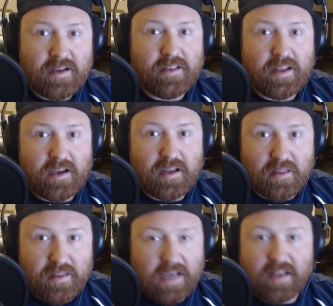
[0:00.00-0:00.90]
that it
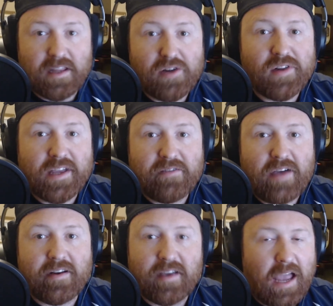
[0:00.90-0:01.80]
could they could literally give
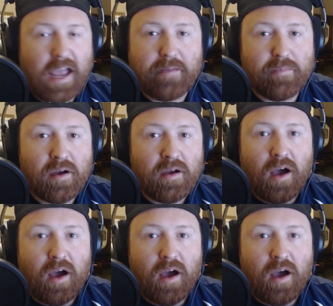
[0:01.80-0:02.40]
out a game